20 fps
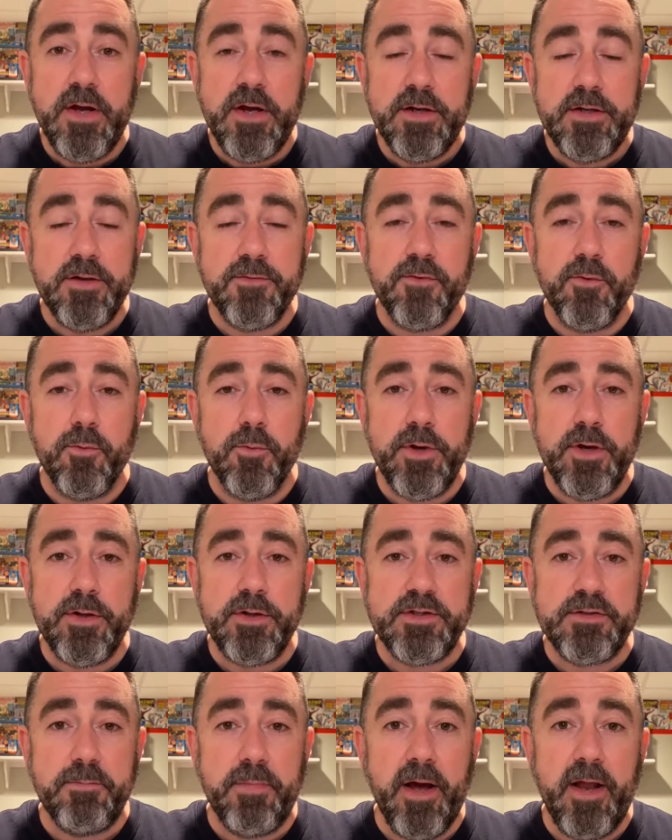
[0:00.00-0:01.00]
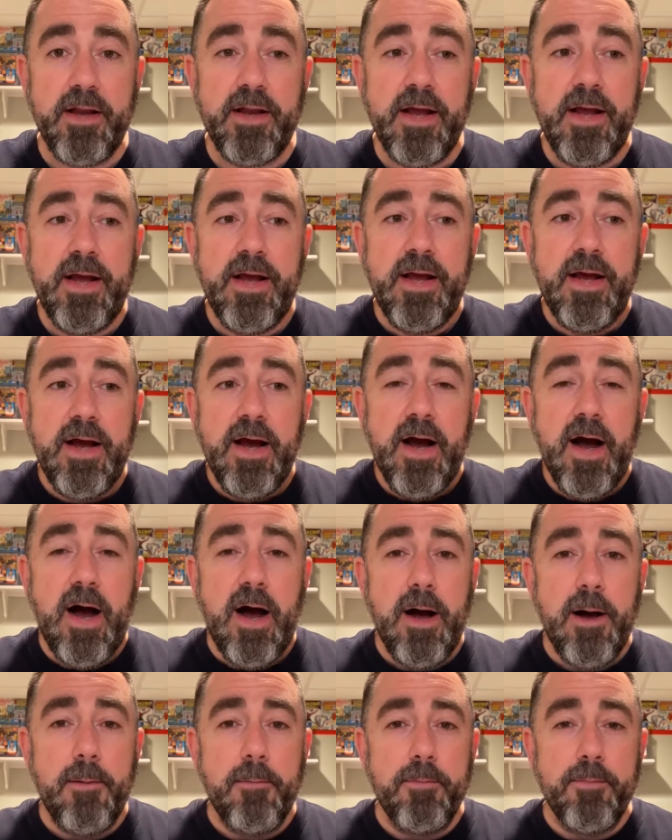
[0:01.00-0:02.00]
different reels, but
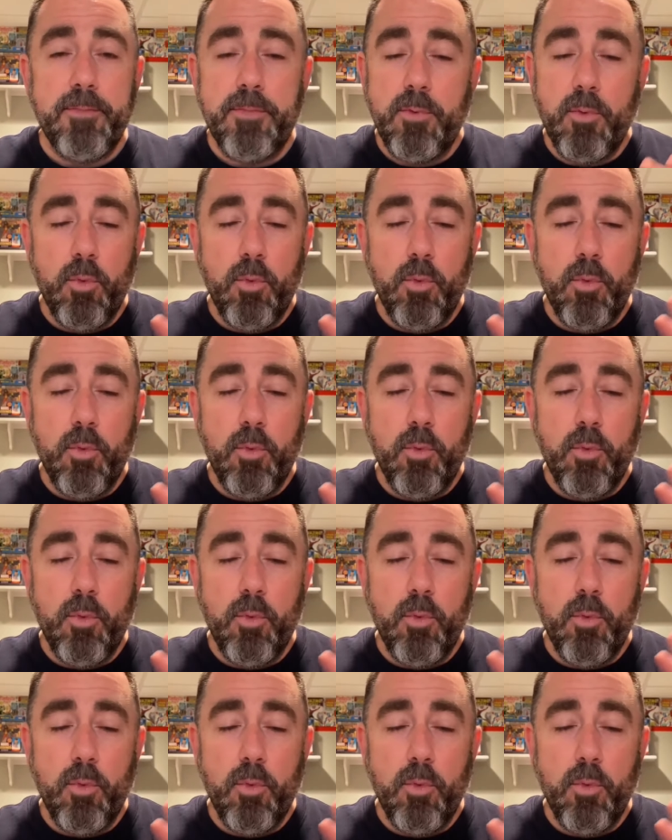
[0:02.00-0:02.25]
I'll